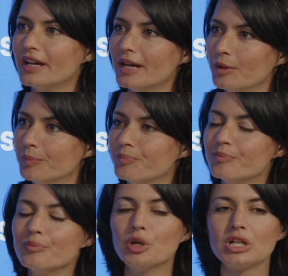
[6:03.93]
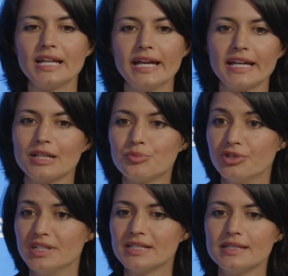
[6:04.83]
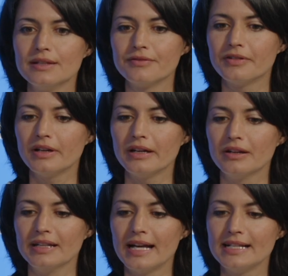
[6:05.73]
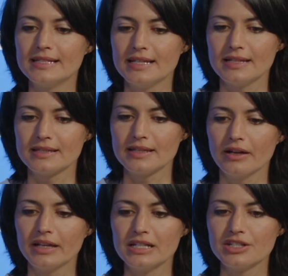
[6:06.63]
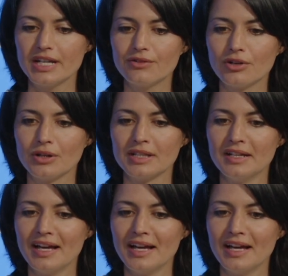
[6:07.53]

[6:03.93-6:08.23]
modeling and predictive analysis in general.